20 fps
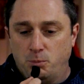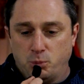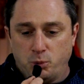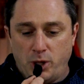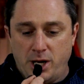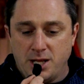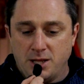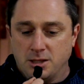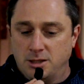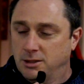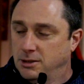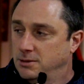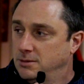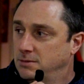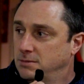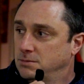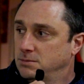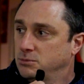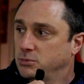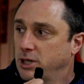Break the,
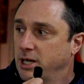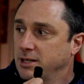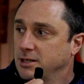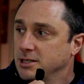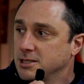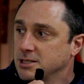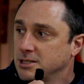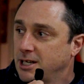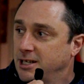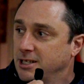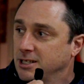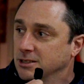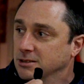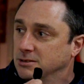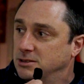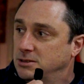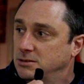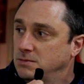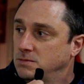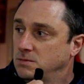break the
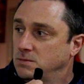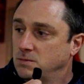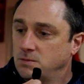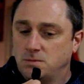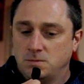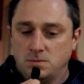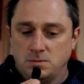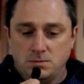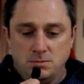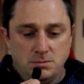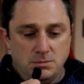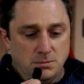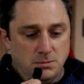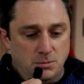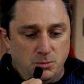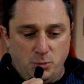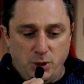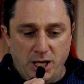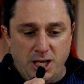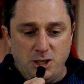cycle and
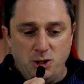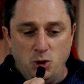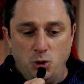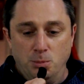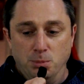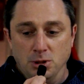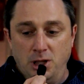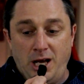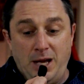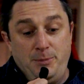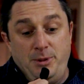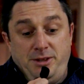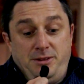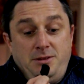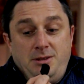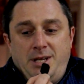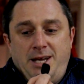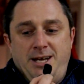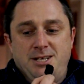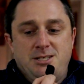bring in new blood.
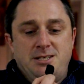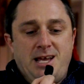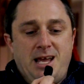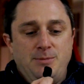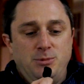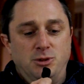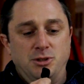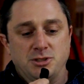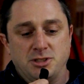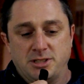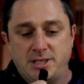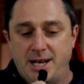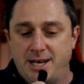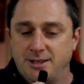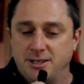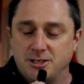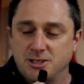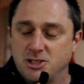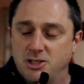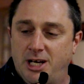But as Abel
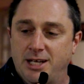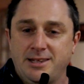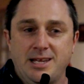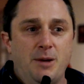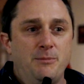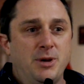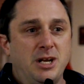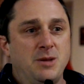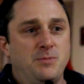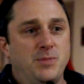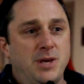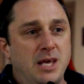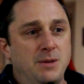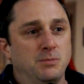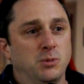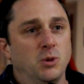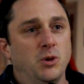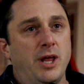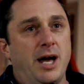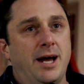said, there's not that many
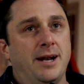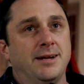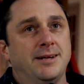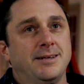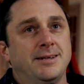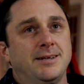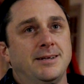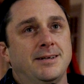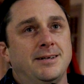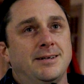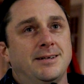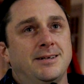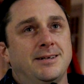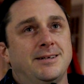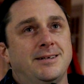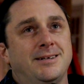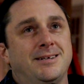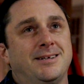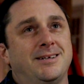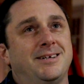people that
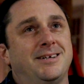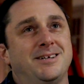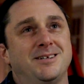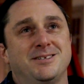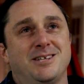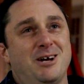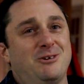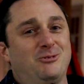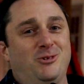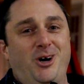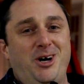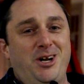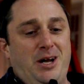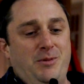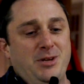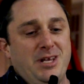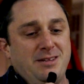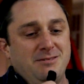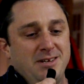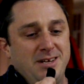that run.
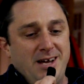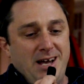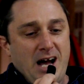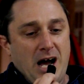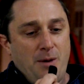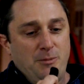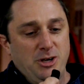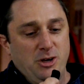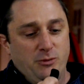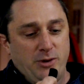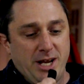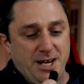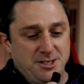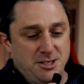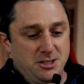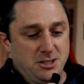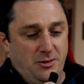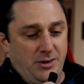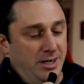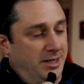I mean, how many
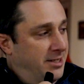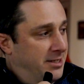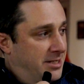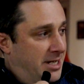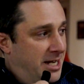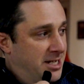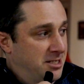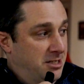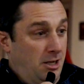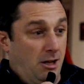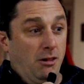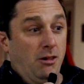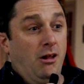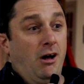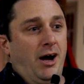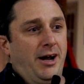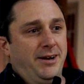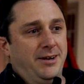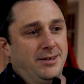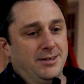races are uncontested? A
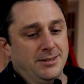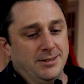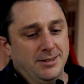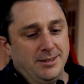lot.